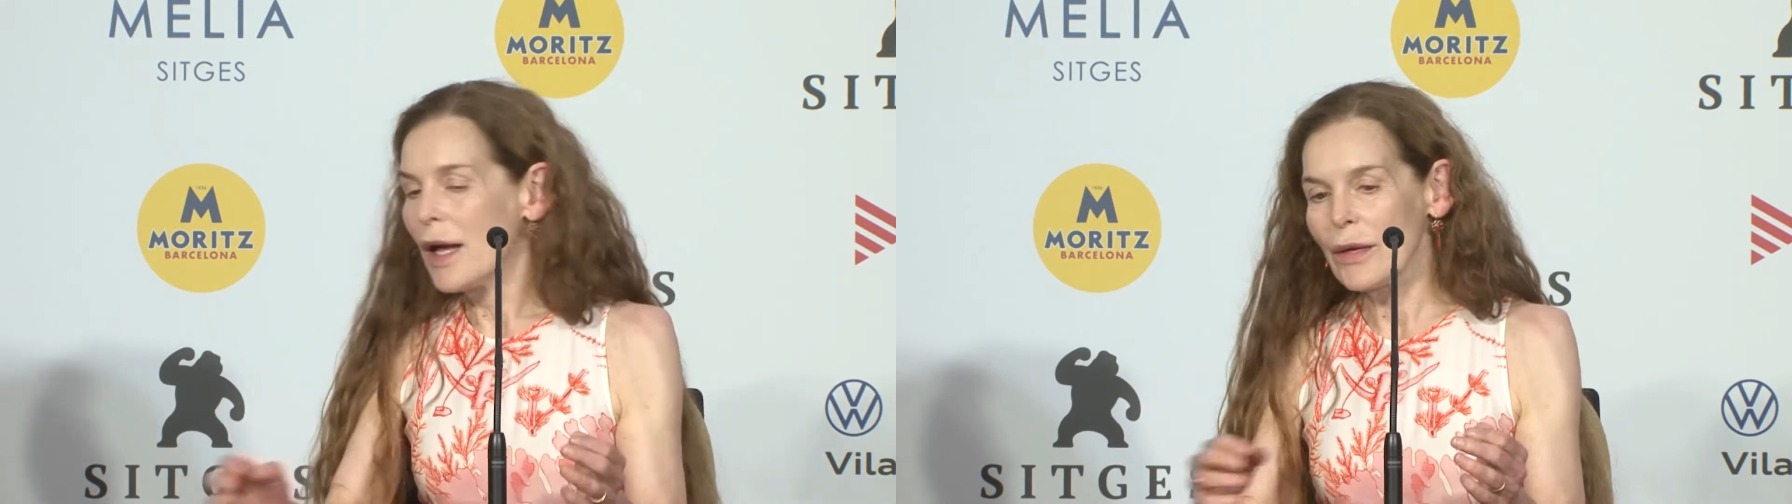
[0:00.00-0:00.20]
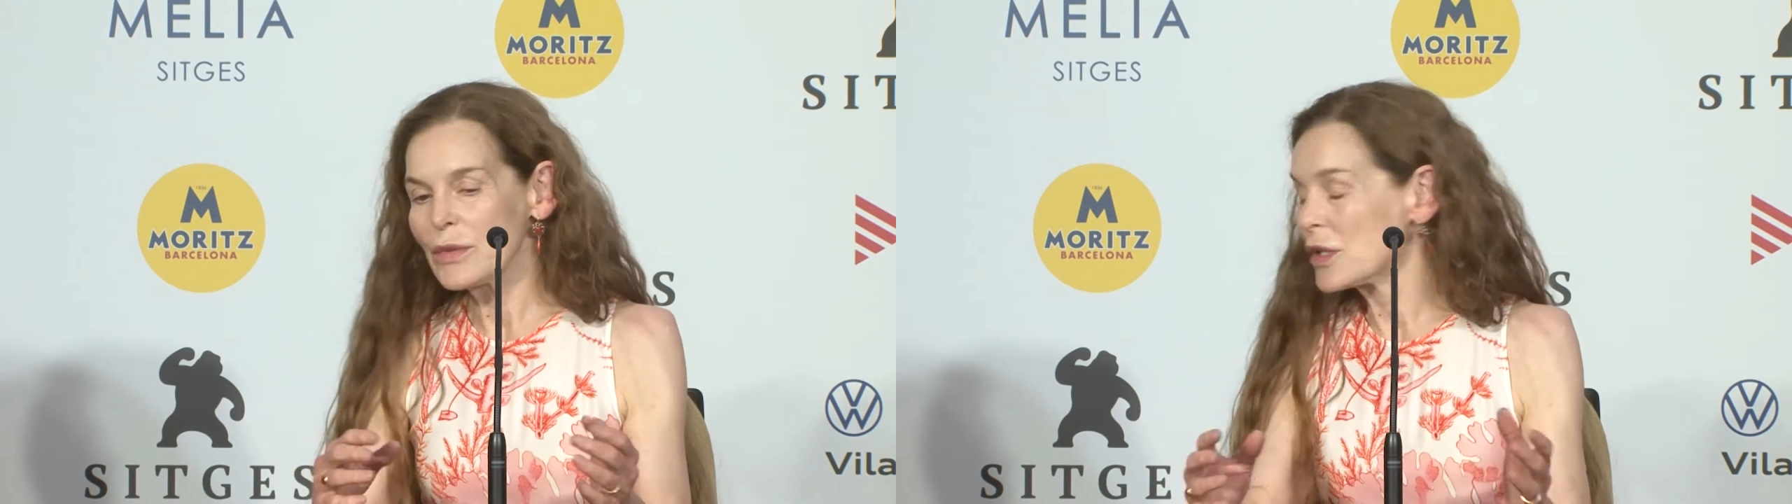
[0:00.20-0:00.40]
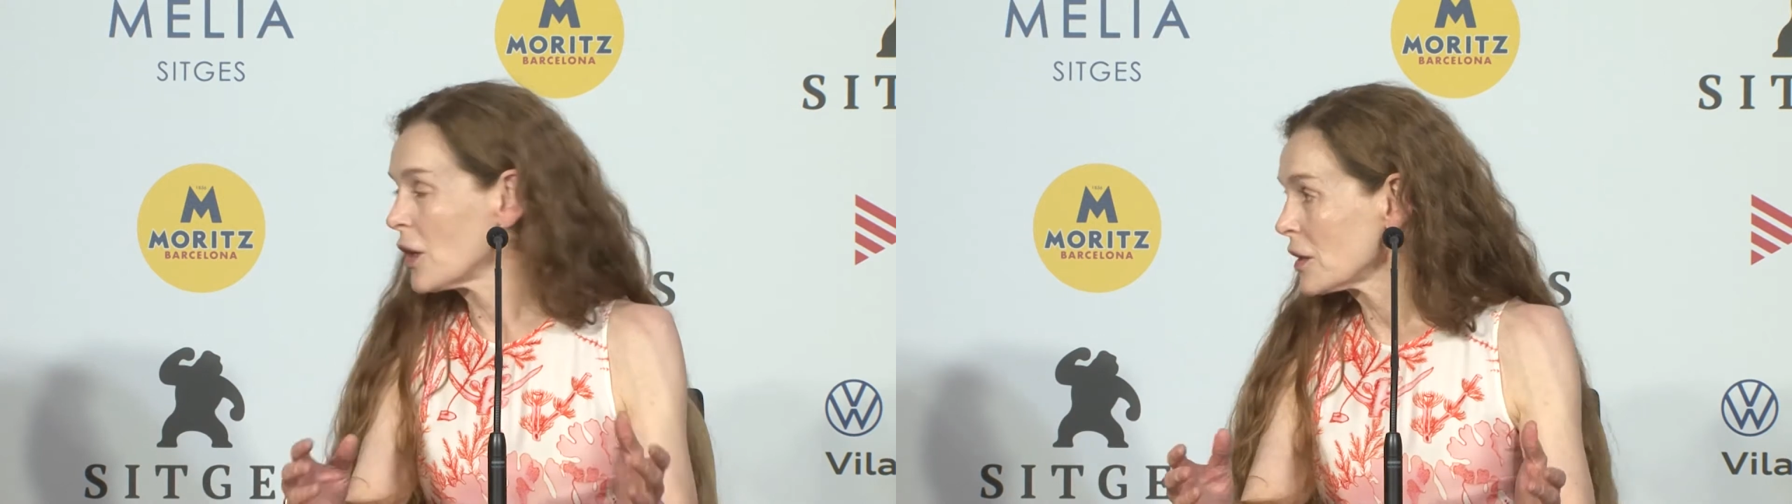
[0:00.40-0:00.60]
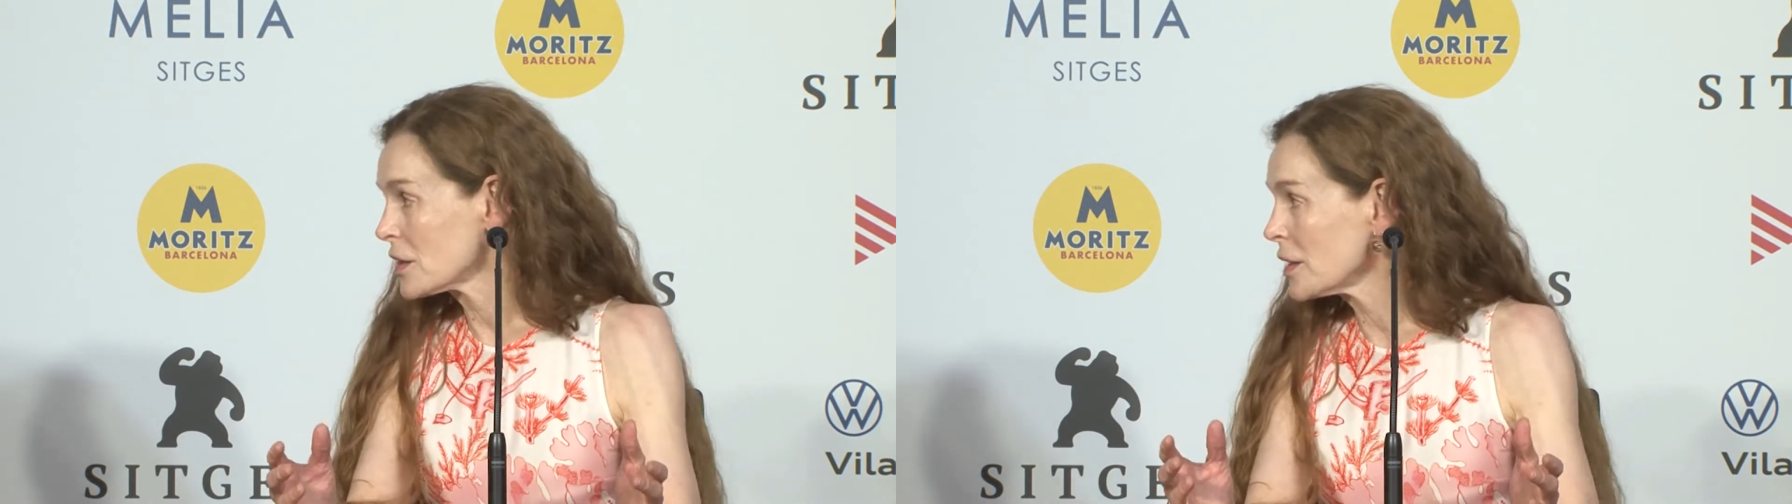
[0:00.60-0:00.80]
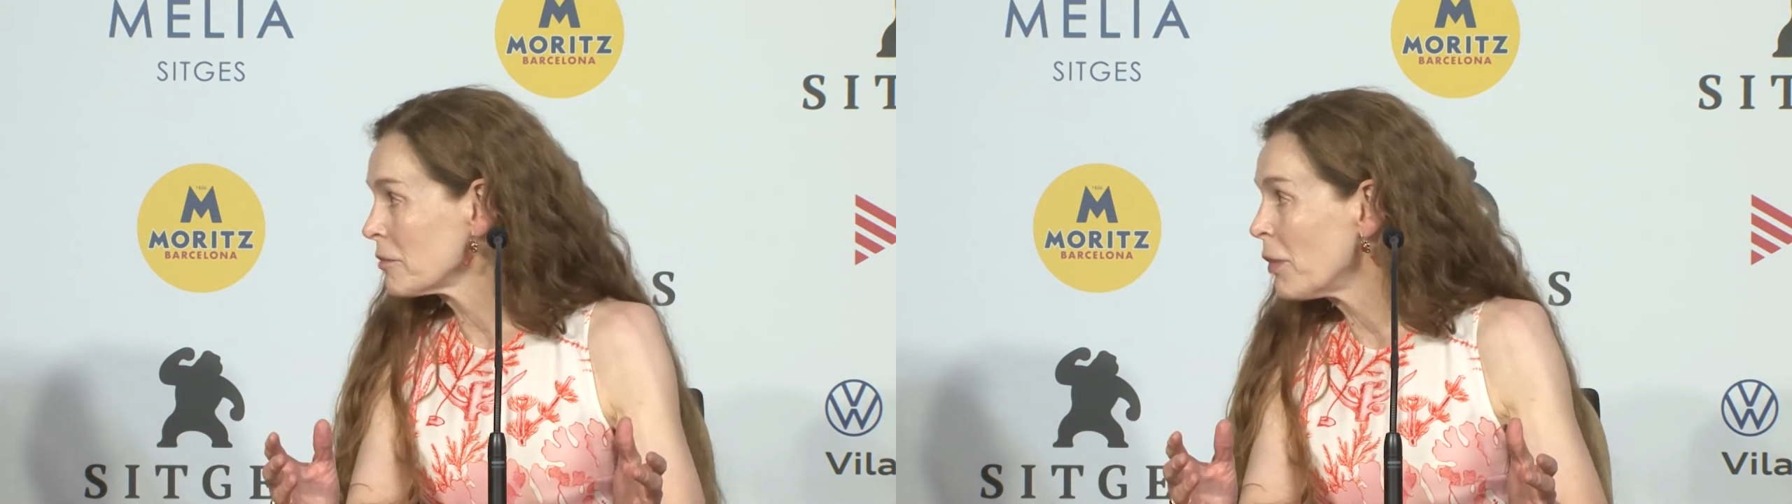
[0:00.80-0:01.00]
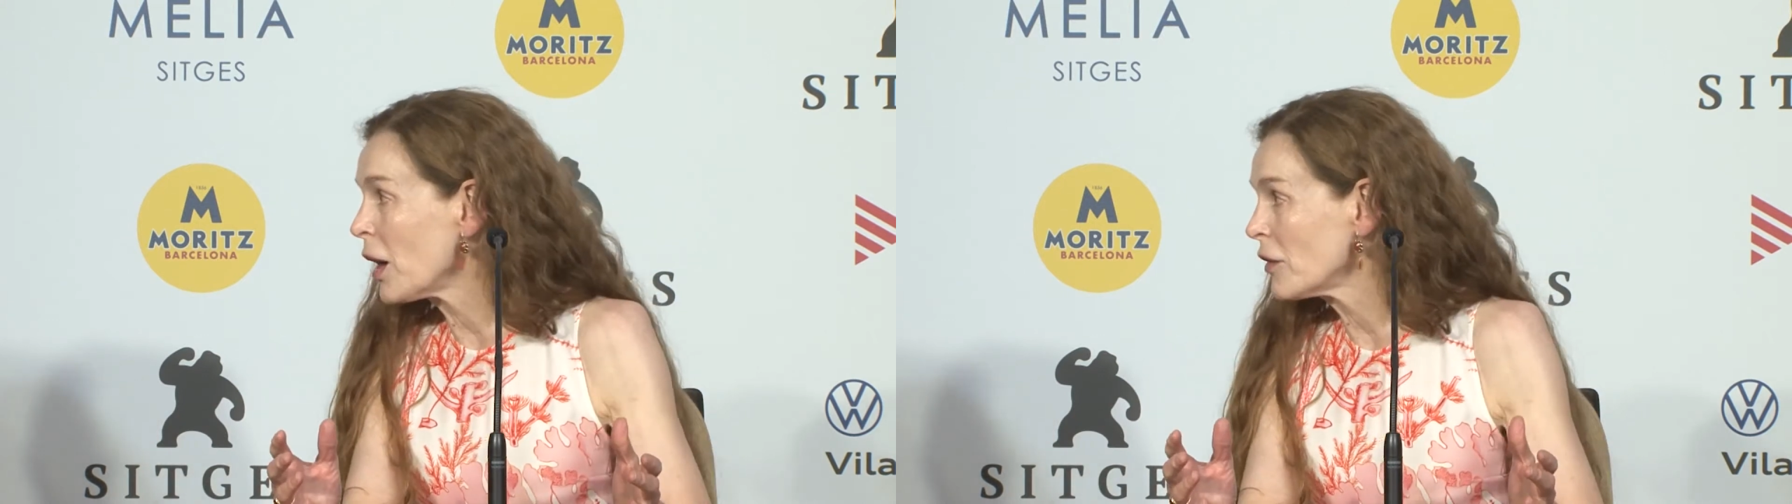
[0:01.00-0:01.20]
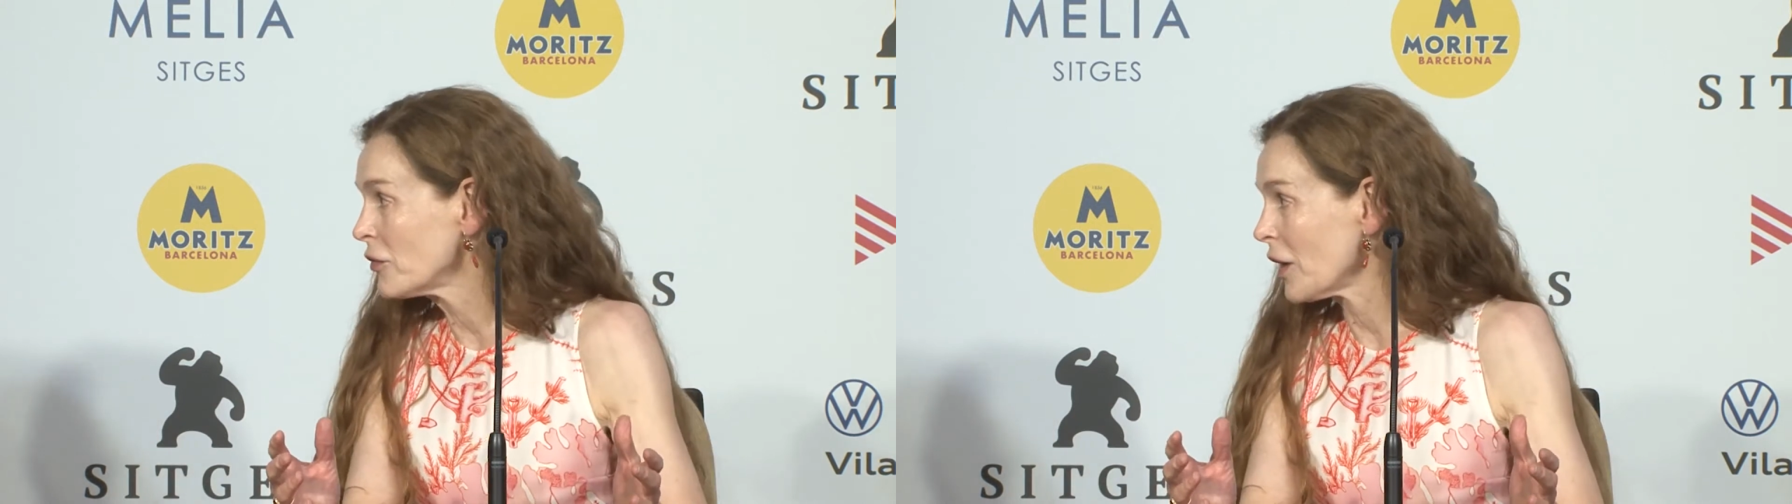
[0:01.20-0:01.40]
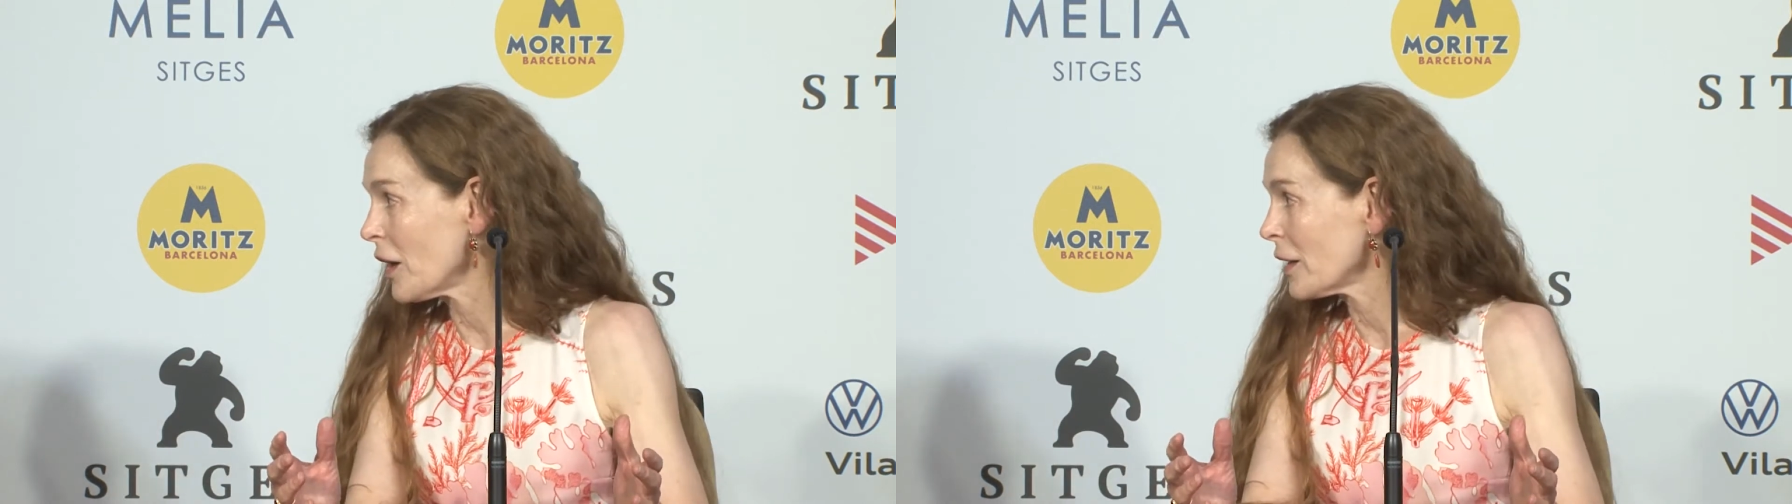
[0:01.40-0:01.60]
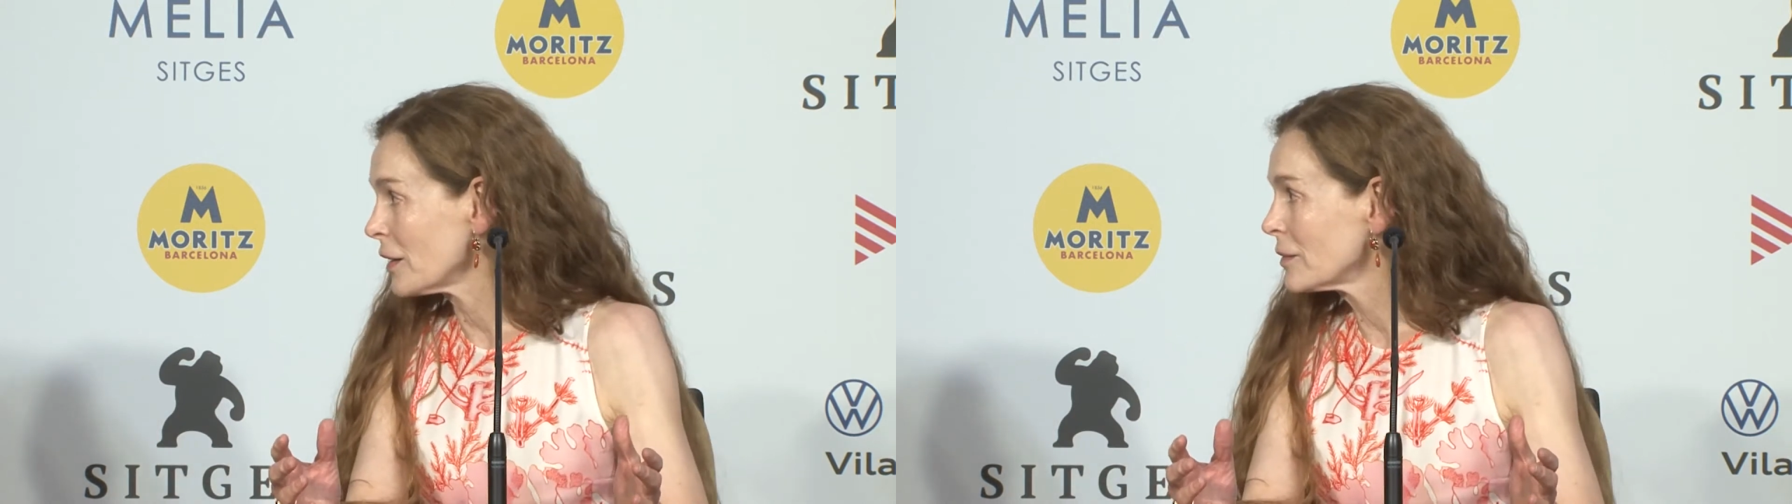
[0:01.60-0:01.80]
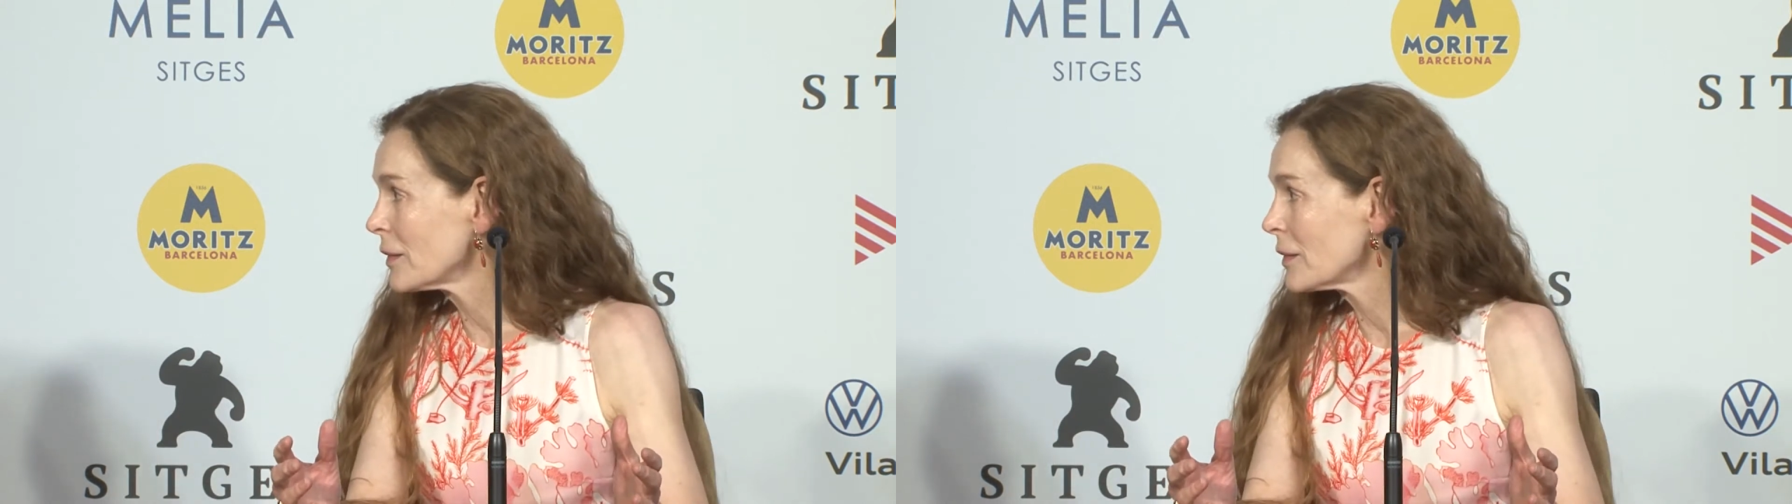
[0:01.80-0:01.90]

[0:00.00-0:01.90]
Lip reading: I was cast in Barfly.